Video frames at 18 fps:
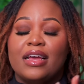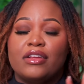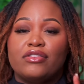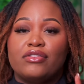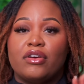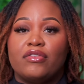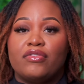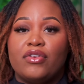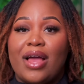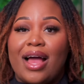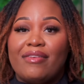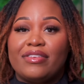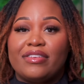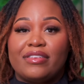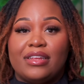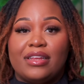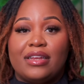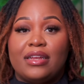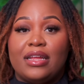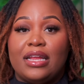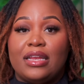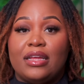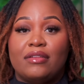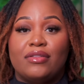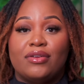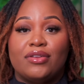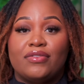So if you haven't seen
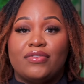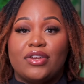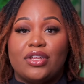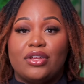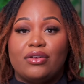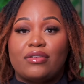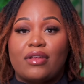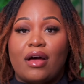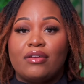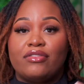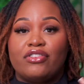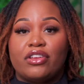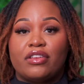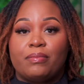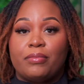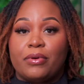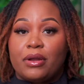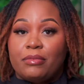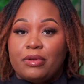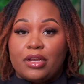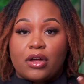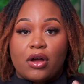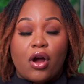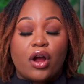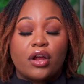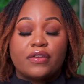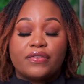any of those videos, I'll just put them in the
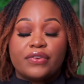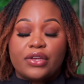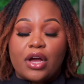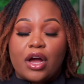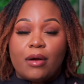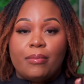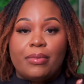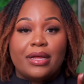cards for y'all.